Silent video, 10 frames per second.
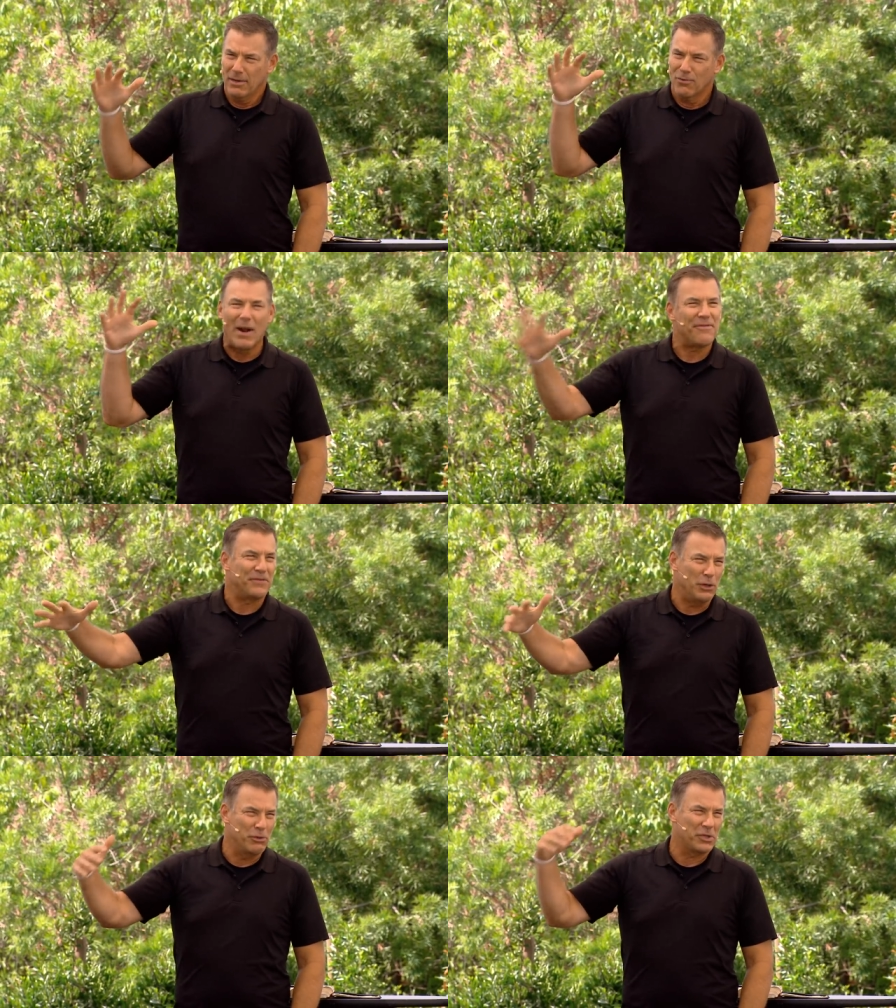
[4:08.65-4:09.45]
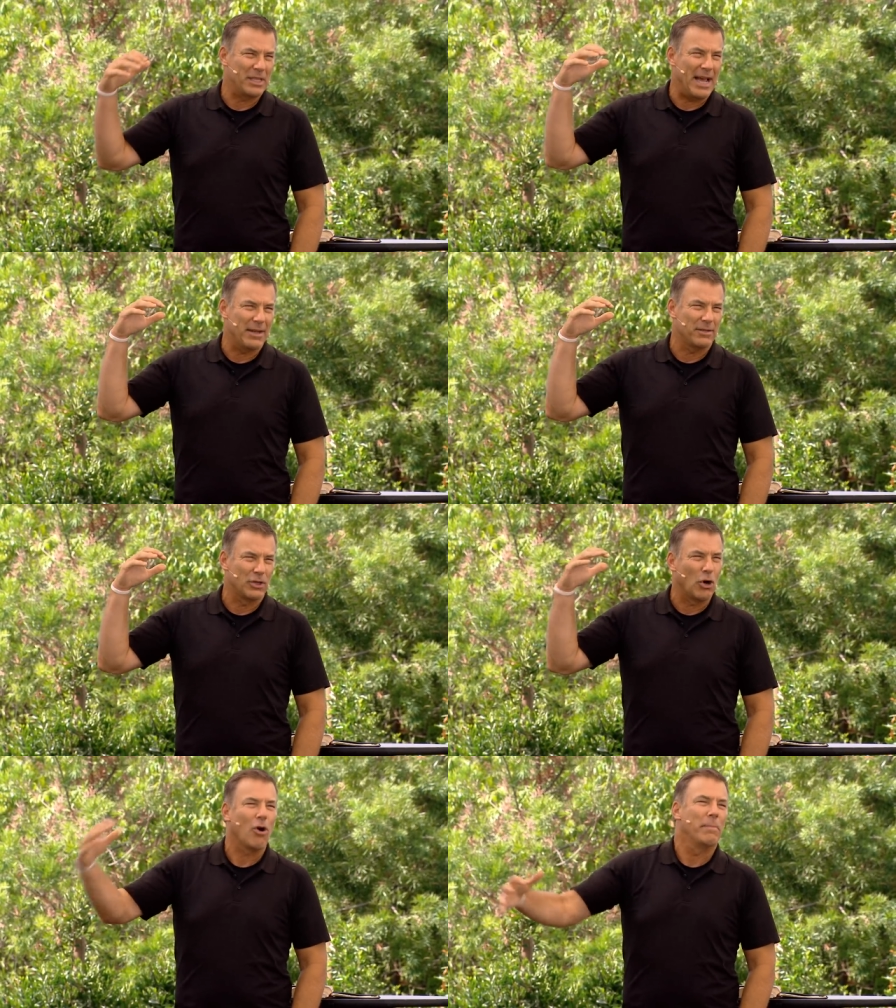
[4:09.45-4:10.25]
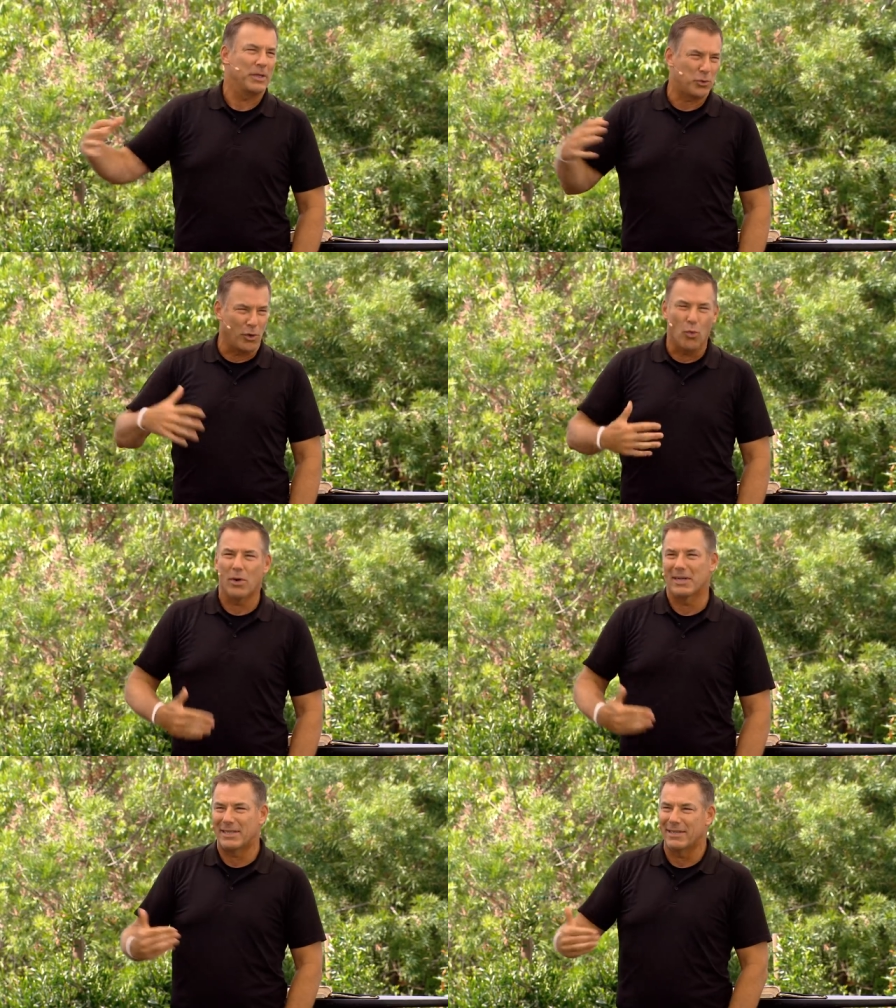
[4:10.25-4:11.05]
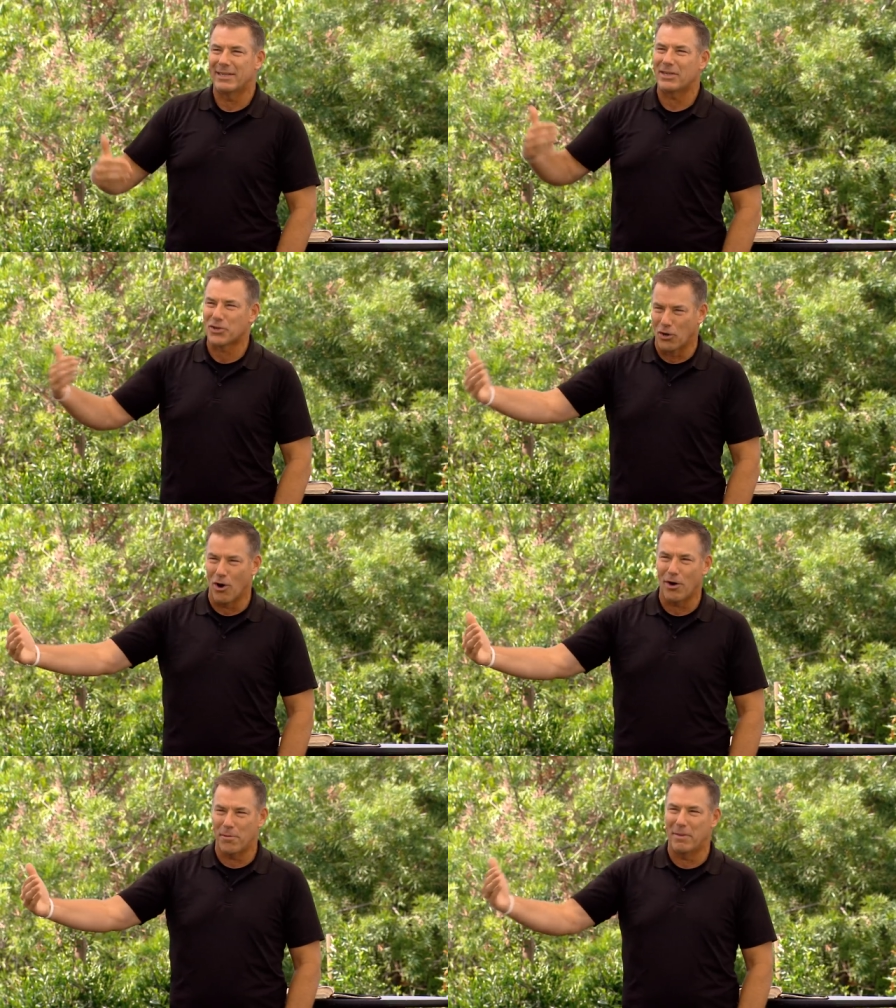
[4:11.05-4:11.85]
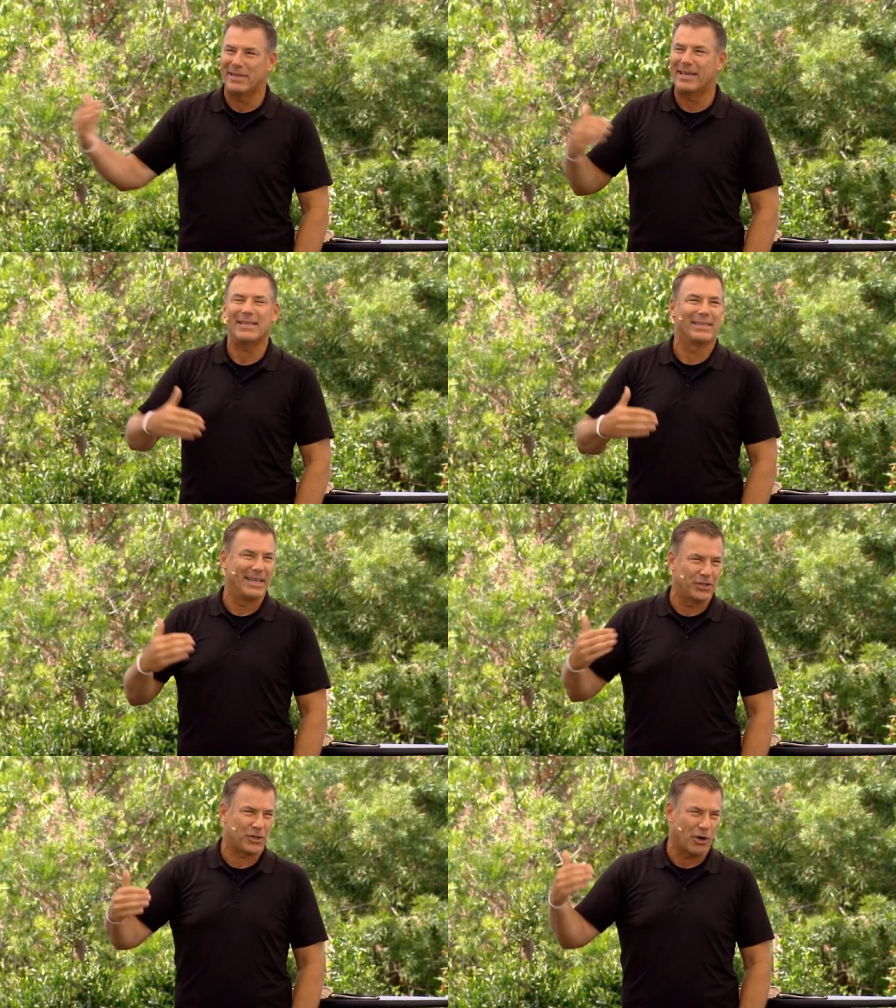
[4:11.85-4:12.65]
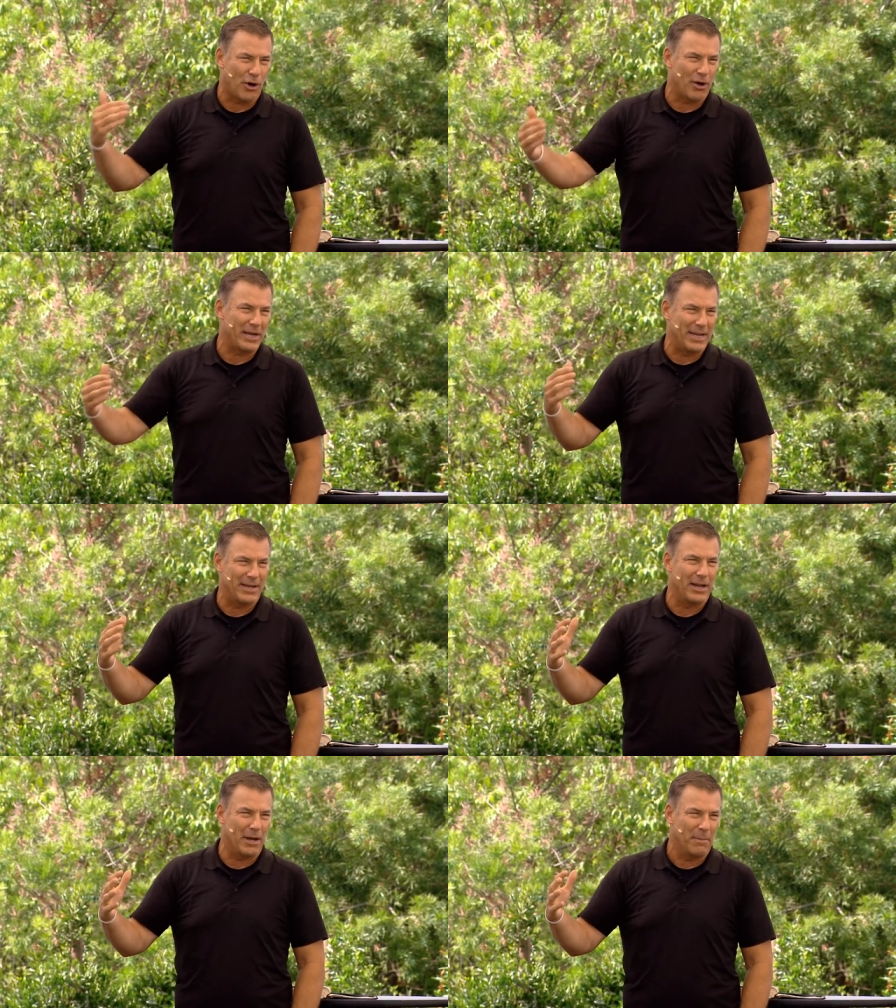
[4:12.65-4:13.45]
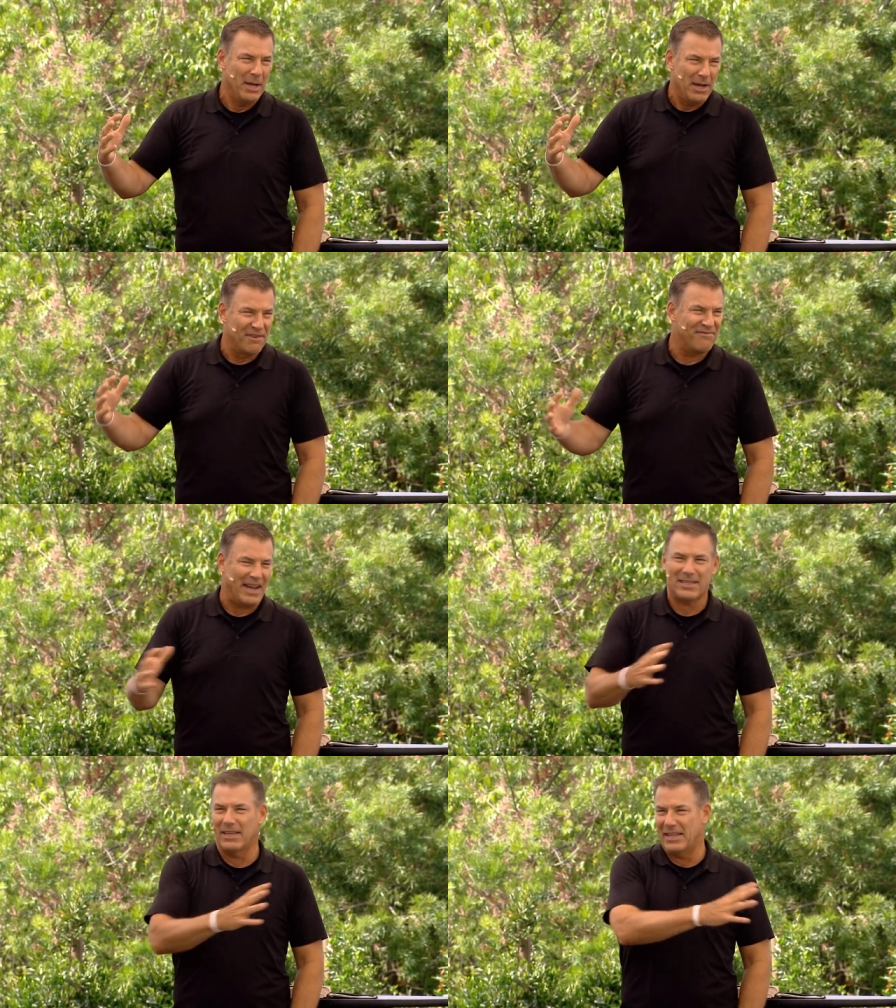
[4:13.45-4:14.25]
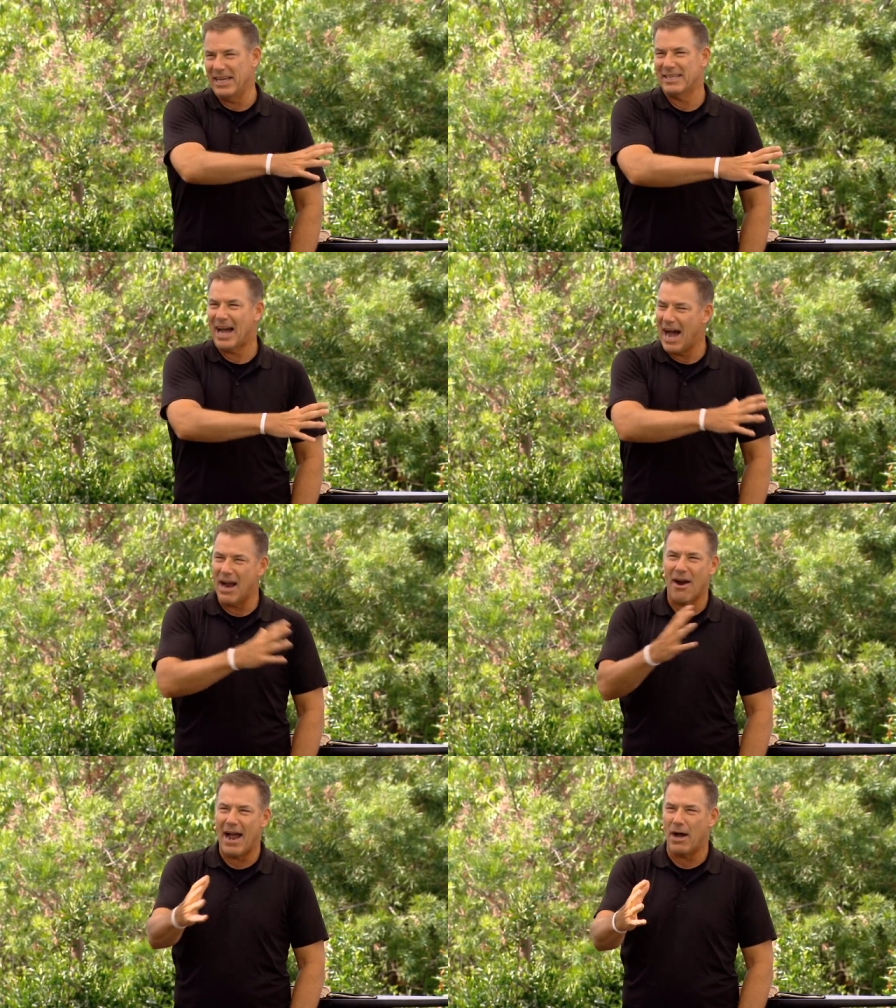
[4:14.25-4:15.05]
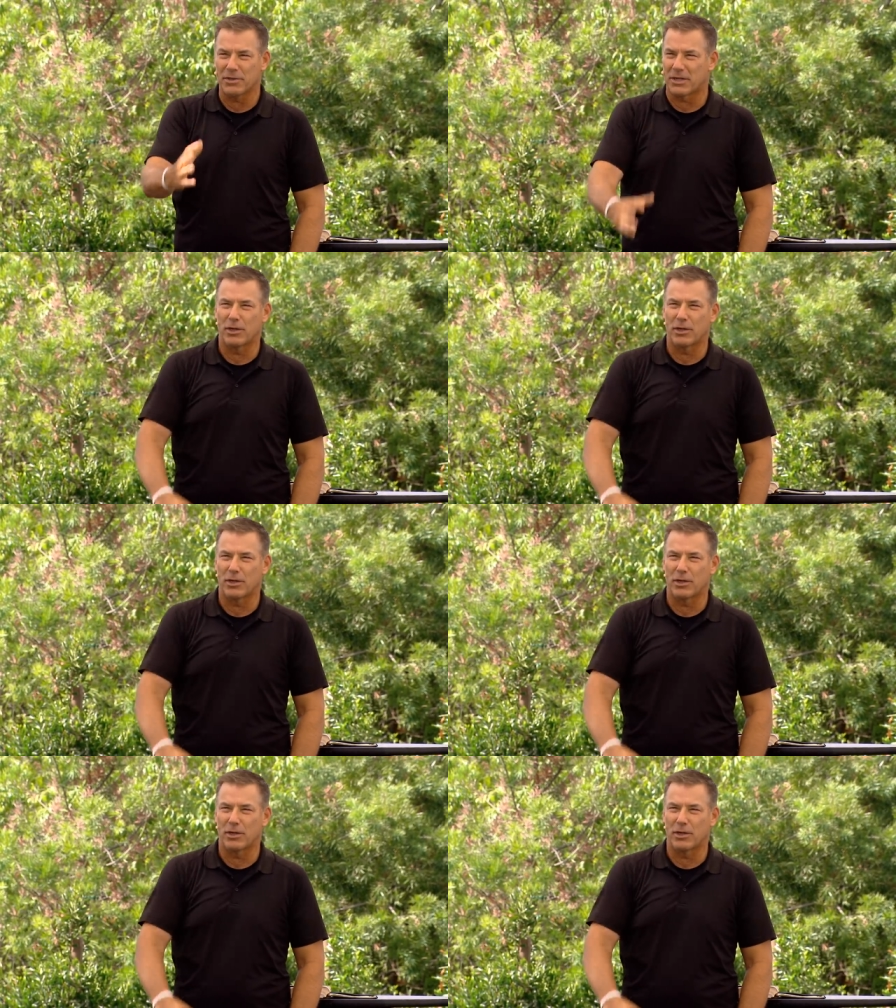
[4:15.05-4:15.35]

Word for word: refuse, that garbage we wanted to discard but didn't discard, ended up affecting the entire house.